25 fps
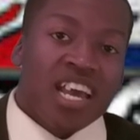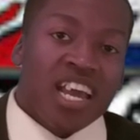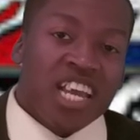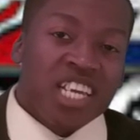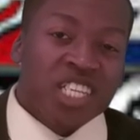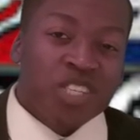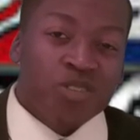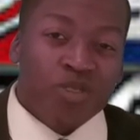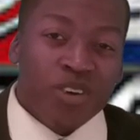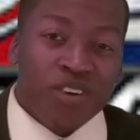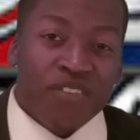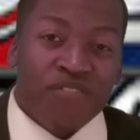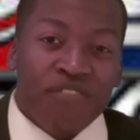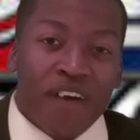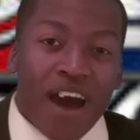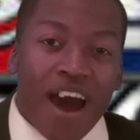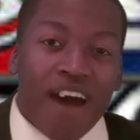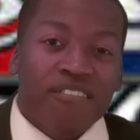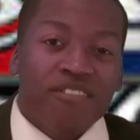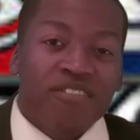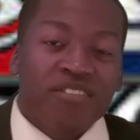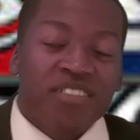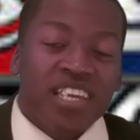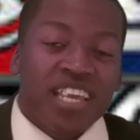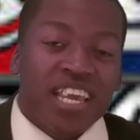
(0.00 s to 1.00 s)
It's week
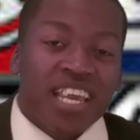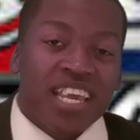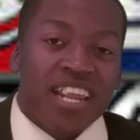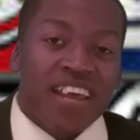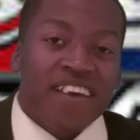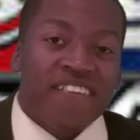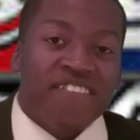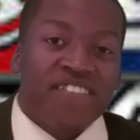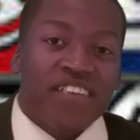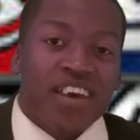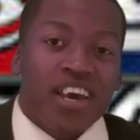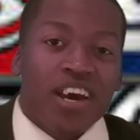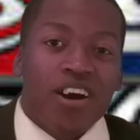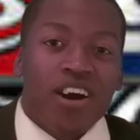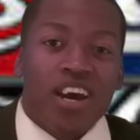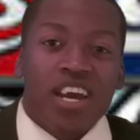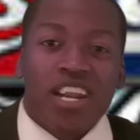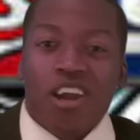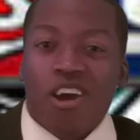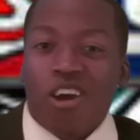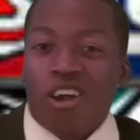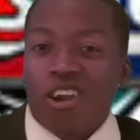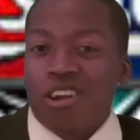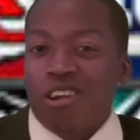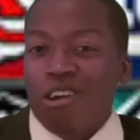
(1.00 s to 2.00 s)
5 of the NFL,
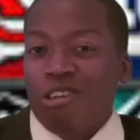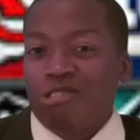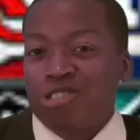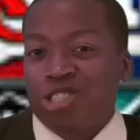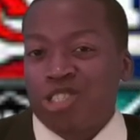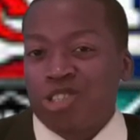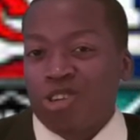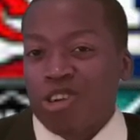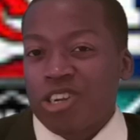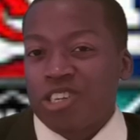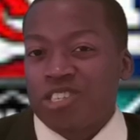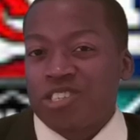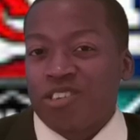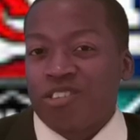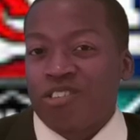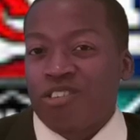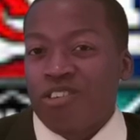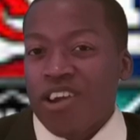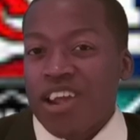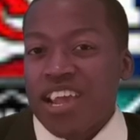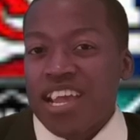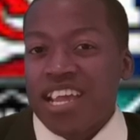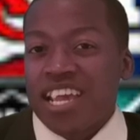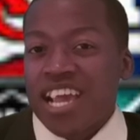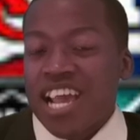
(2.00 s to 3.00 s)
and there are no shortage of
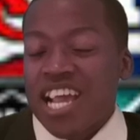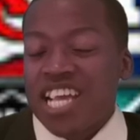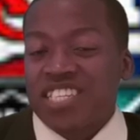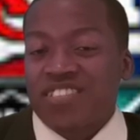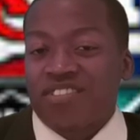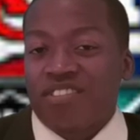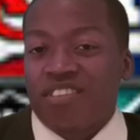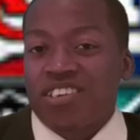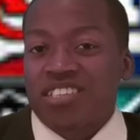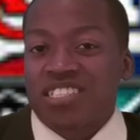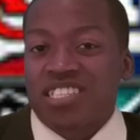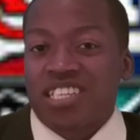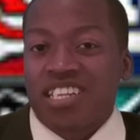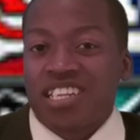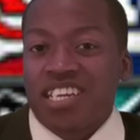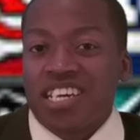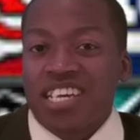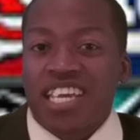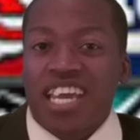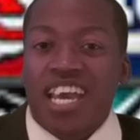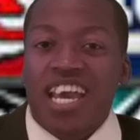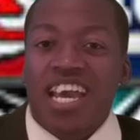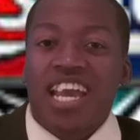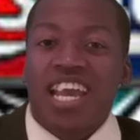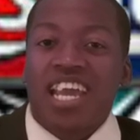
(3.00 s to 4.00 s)
great games for us to
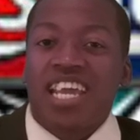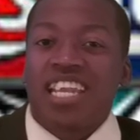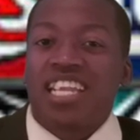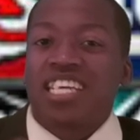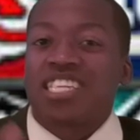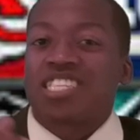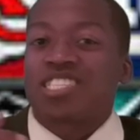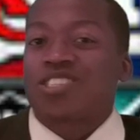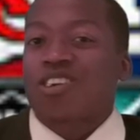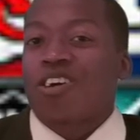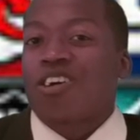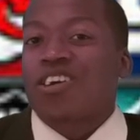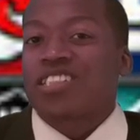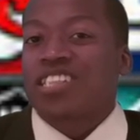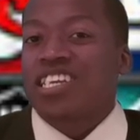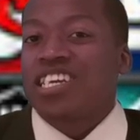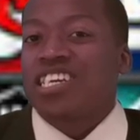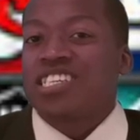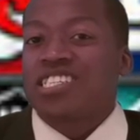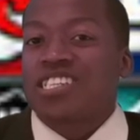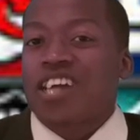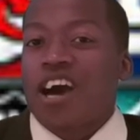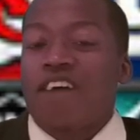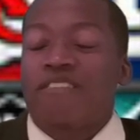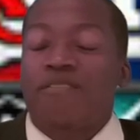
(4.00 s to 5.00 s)
look at. And to start
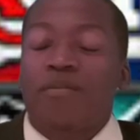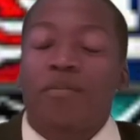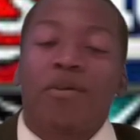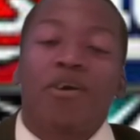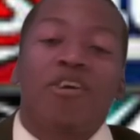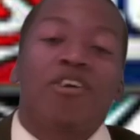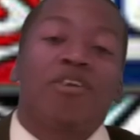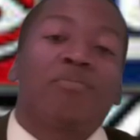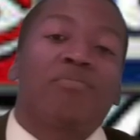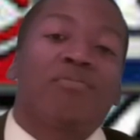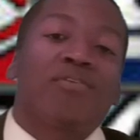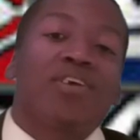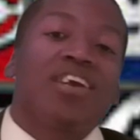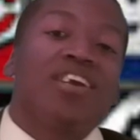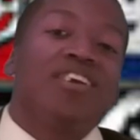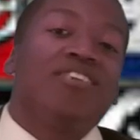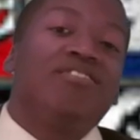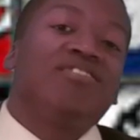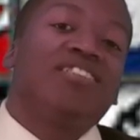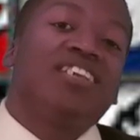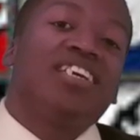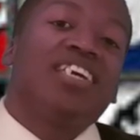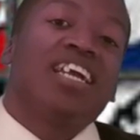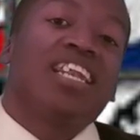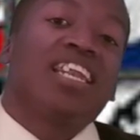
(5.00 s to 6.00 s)
things off, I'm here to bring
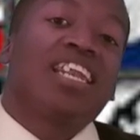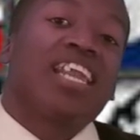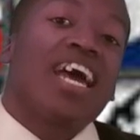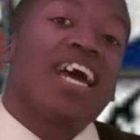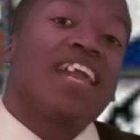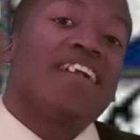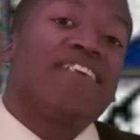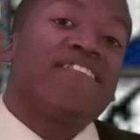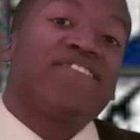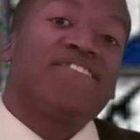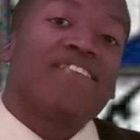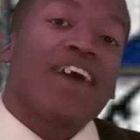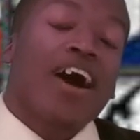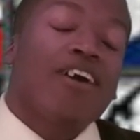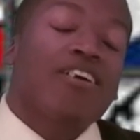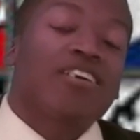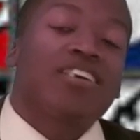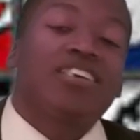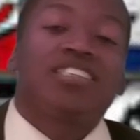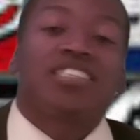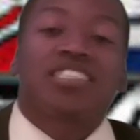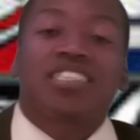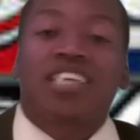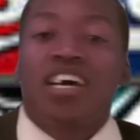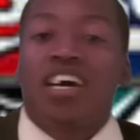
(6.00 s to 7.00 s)
you the Atlanta
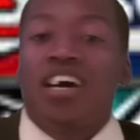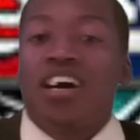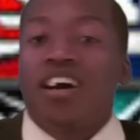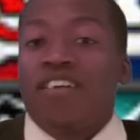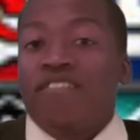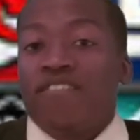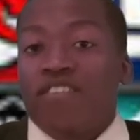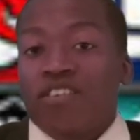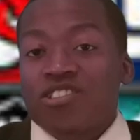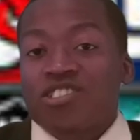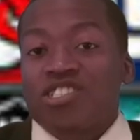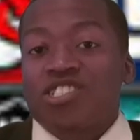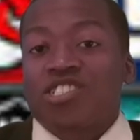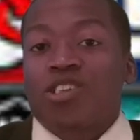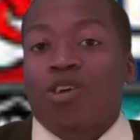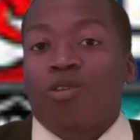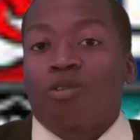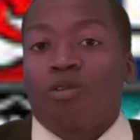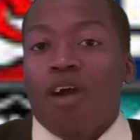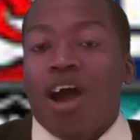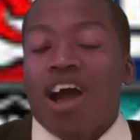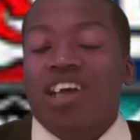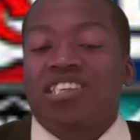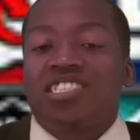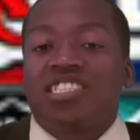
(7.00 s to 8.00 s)
Falcons versus the
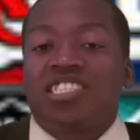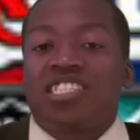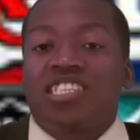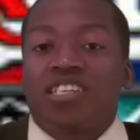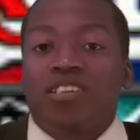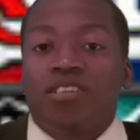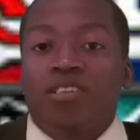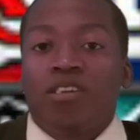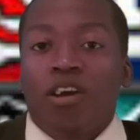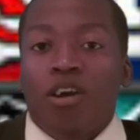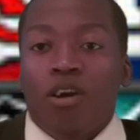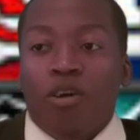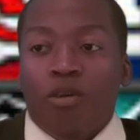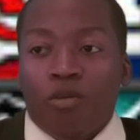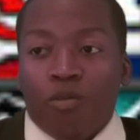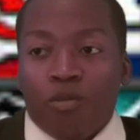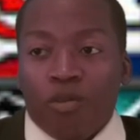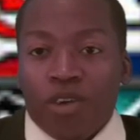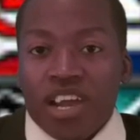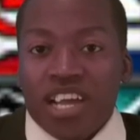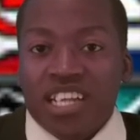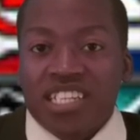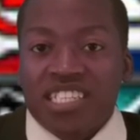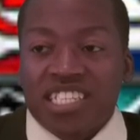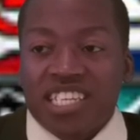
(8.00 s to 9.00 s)
Washington
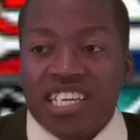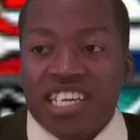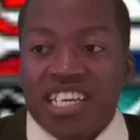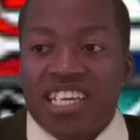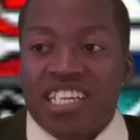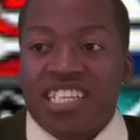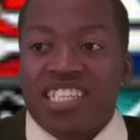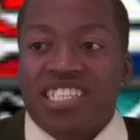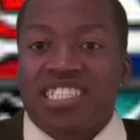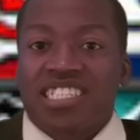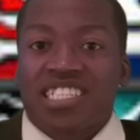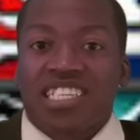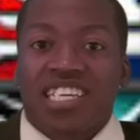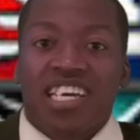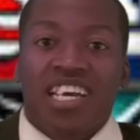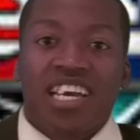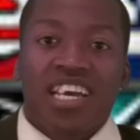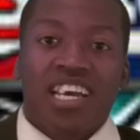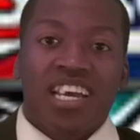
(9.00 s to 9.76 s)
Redskins.